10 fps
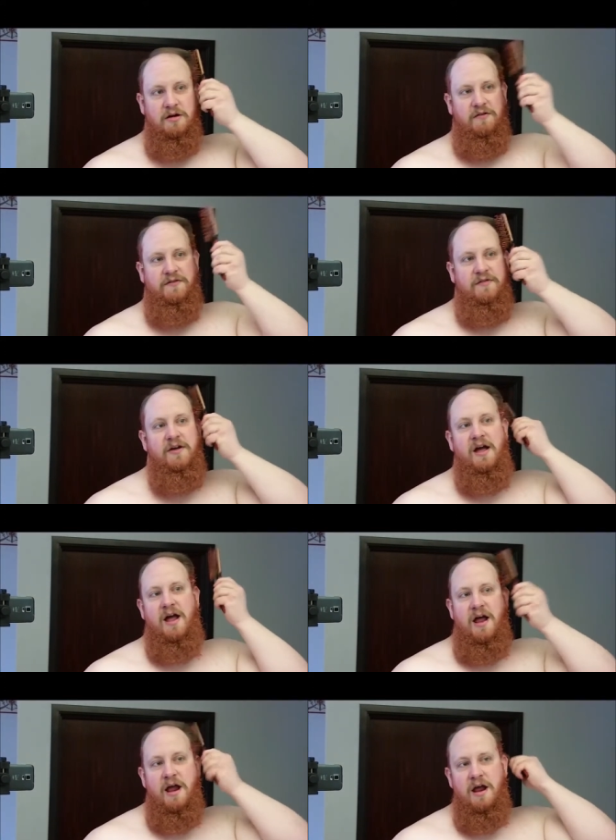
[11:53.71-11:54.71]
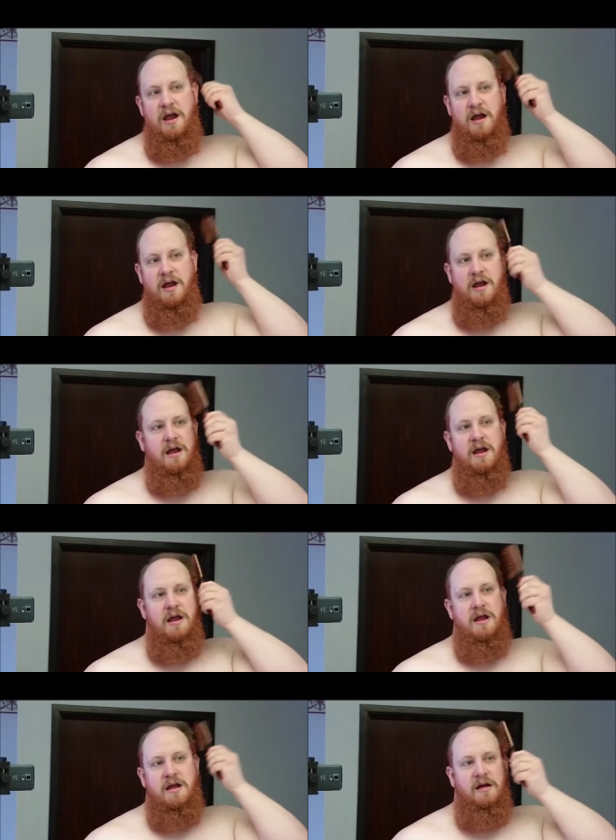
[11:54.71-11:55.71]
Coffee.
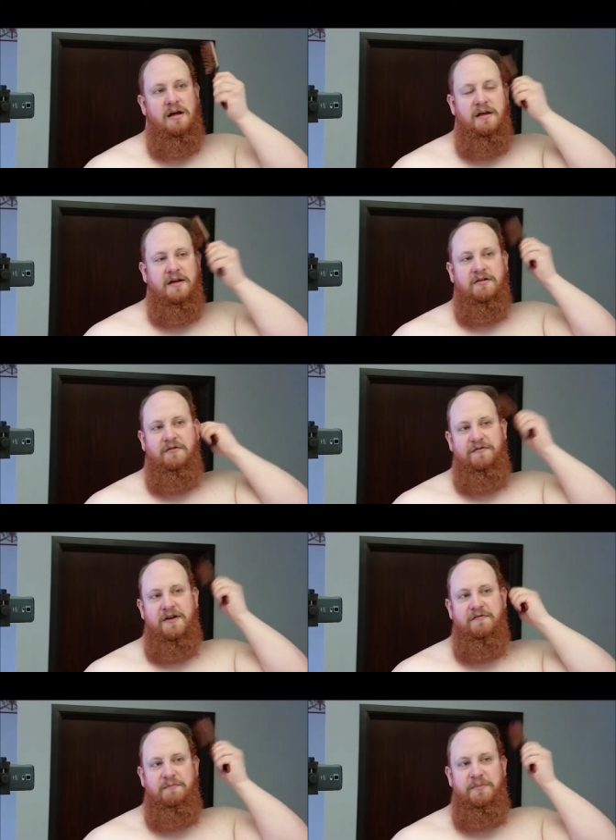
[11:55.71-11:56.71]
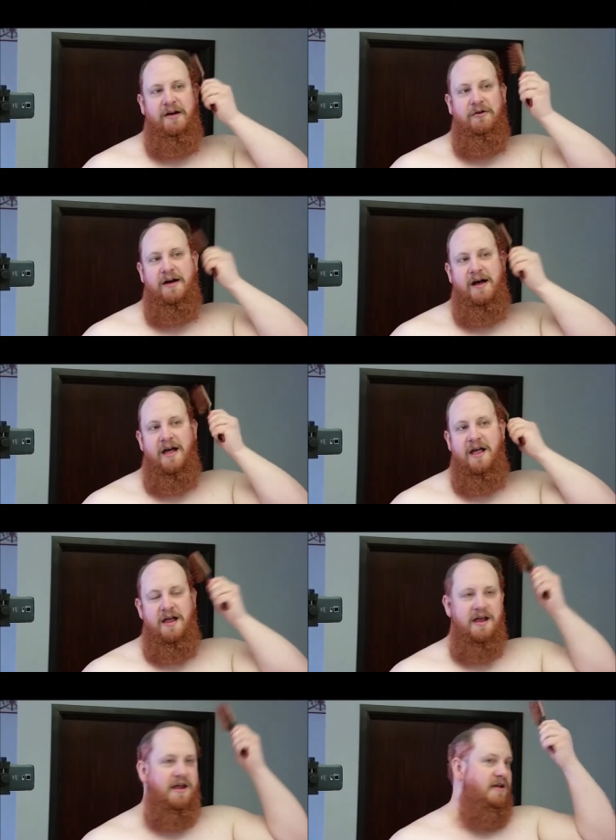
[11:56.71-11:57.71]
The coffee of power.
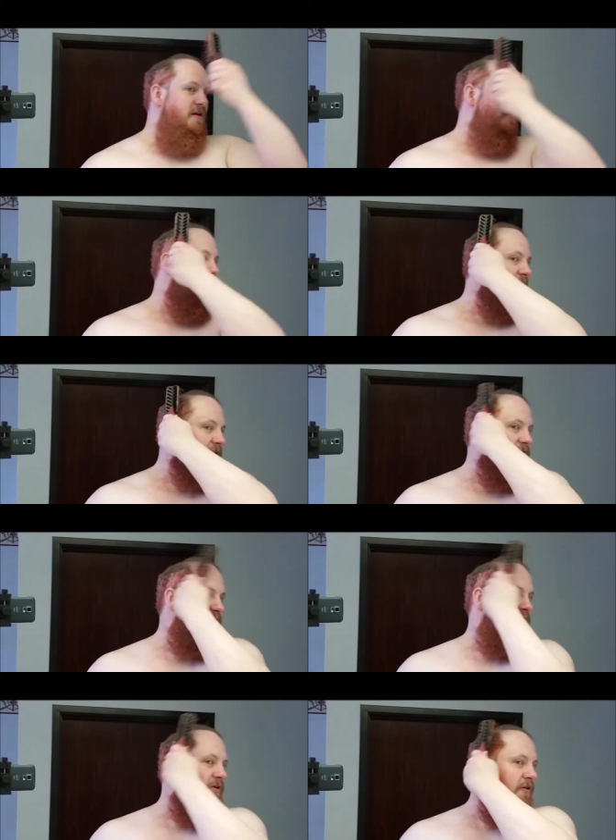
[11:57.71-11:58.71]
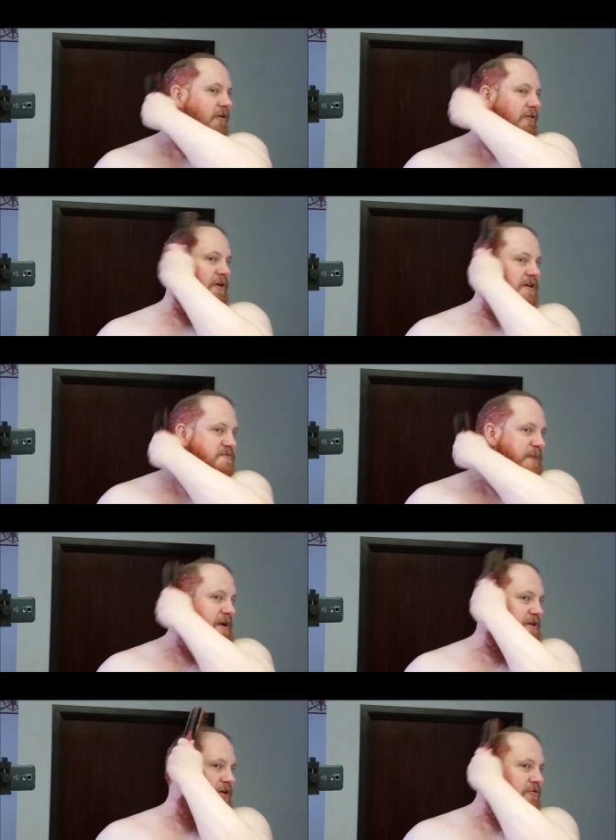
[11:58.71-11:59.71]
It gives you all the
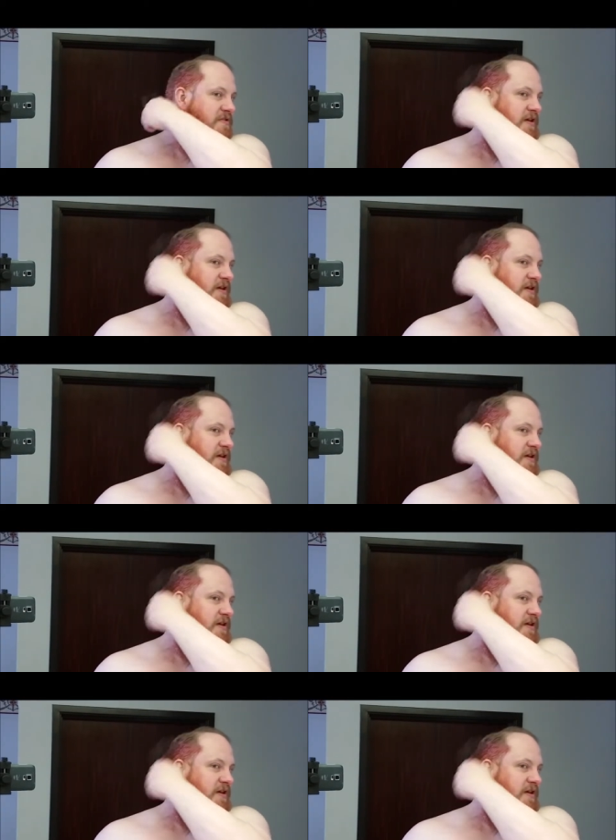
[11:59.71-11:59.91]
husbando